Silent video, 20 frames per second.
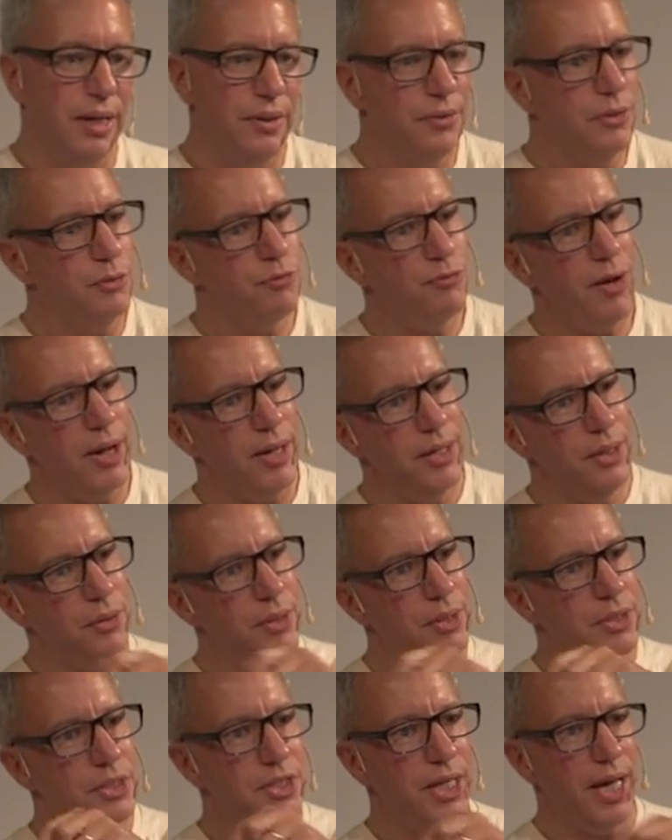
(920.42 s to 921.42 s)
the fact you
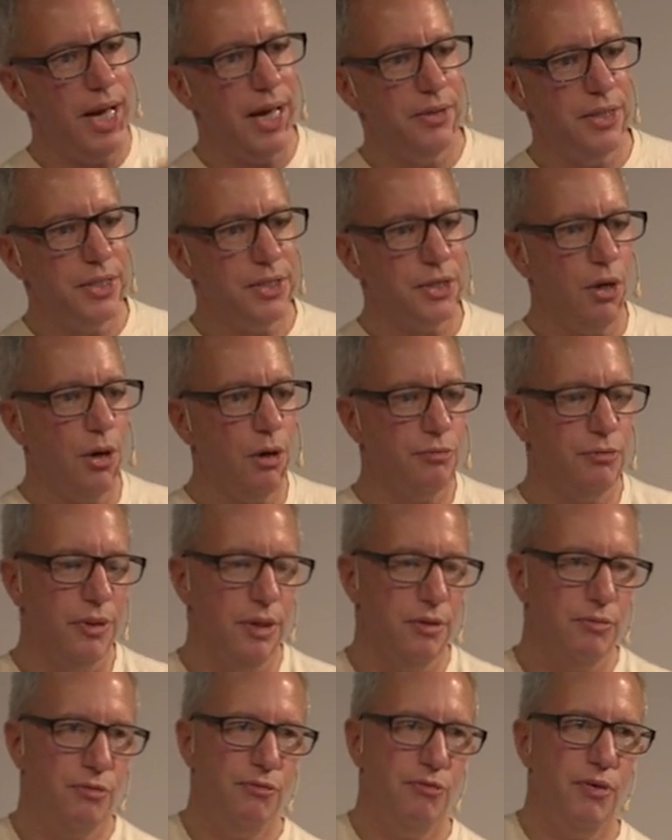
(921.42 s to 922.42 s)
can tear this off and
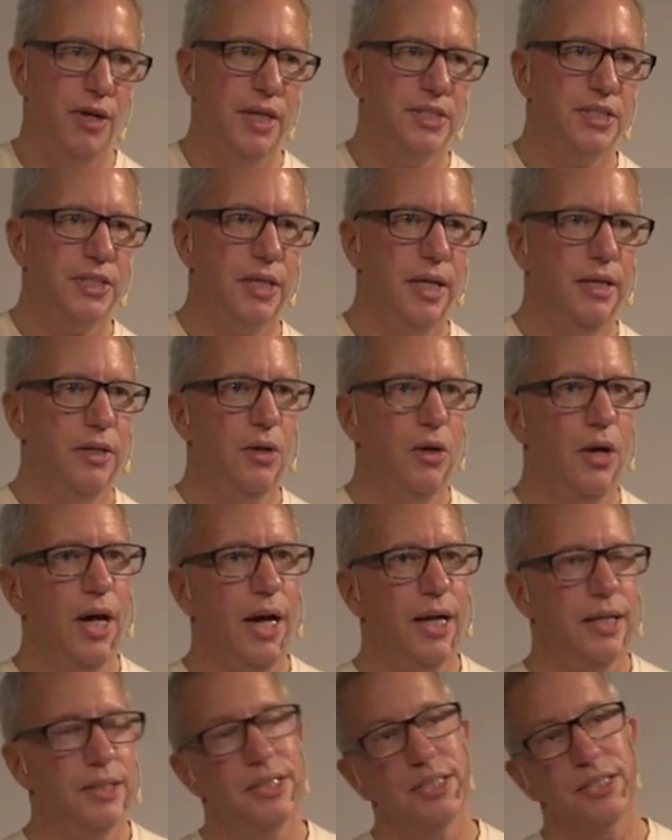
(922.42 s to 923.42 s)
it fits in your
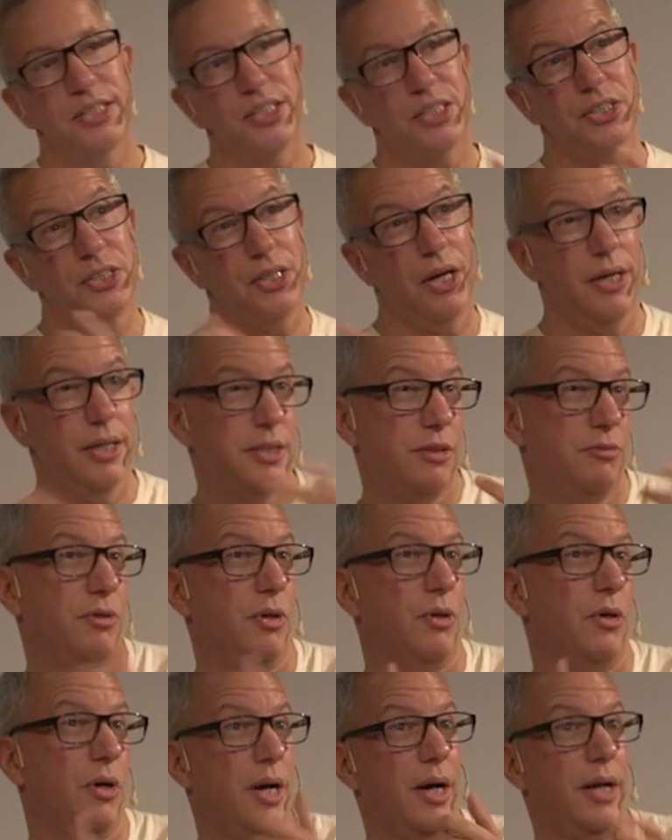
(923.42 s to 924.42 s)
hand, it's the size of
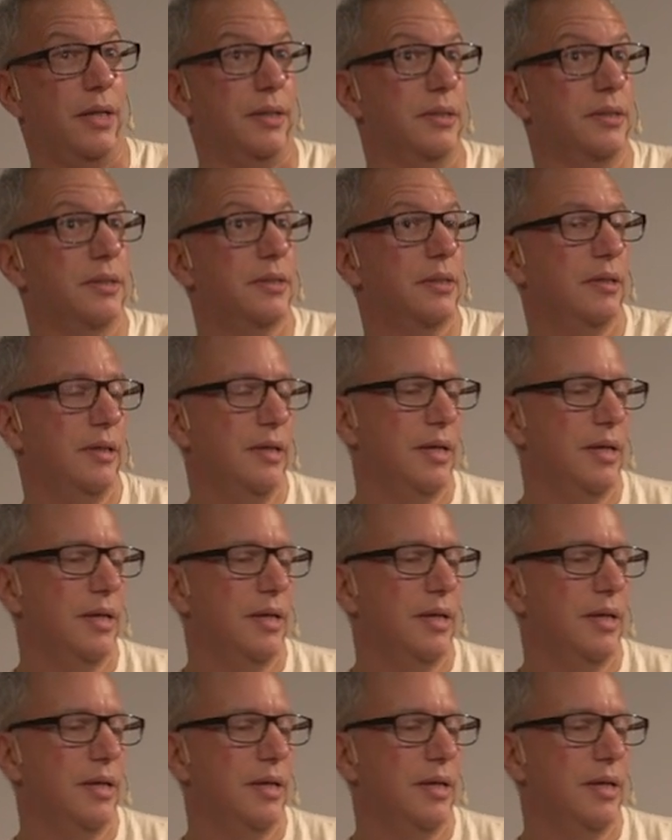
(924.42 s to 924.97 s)
your hand,